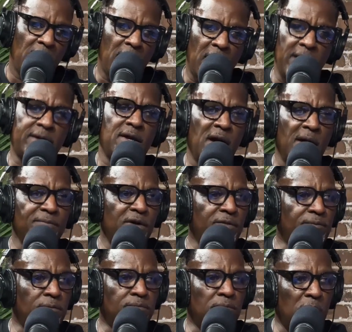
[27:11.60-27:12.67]
I
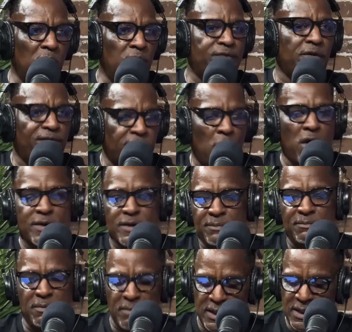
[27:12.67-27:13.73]
moved to
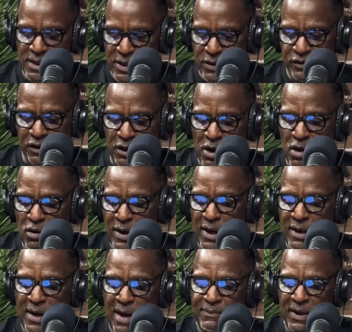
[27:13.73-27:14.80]
Florida many years ago,
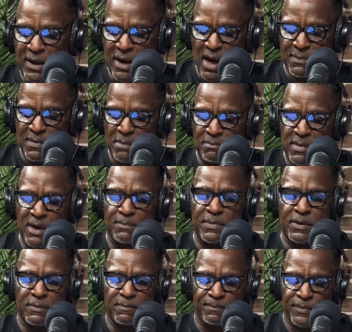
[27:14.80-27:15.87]
and I become a
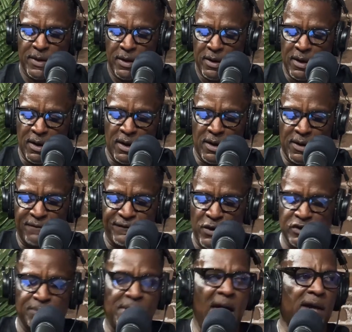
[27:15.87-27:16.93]
member,
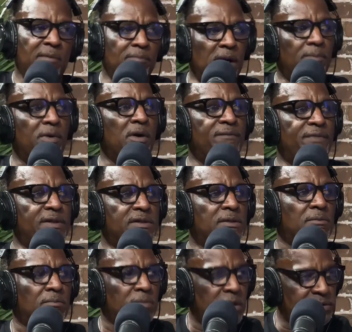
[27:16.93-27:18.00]
first black member of this
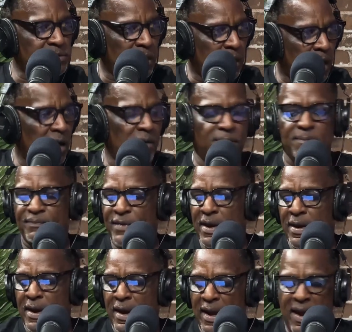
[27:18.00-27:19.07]
club.
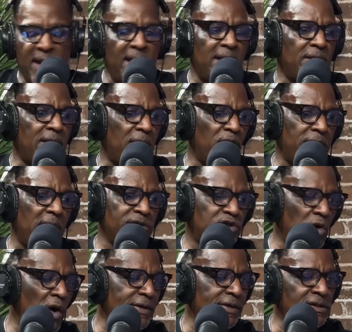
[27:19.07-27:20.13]
And when I
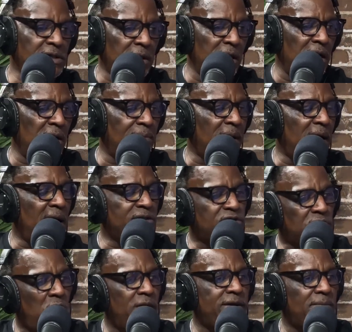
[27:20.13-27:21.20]
joined this club, I
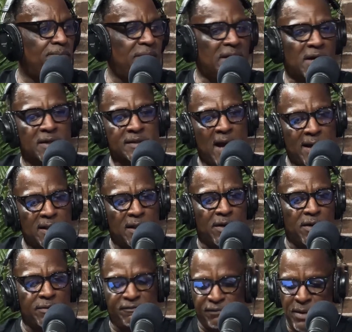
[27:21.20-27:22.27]
joined it because I
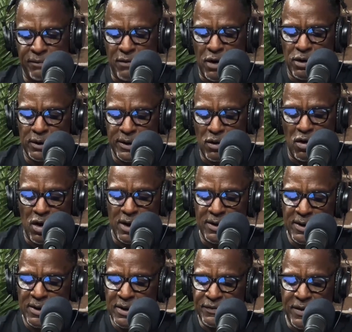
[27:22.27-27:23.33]
learned early on
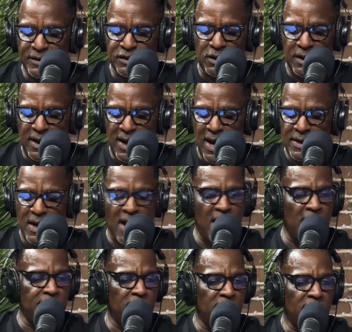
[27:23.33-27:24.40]
that you
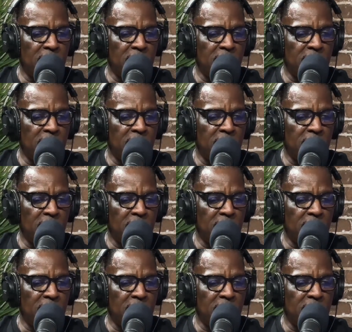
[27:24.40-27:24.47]
cannot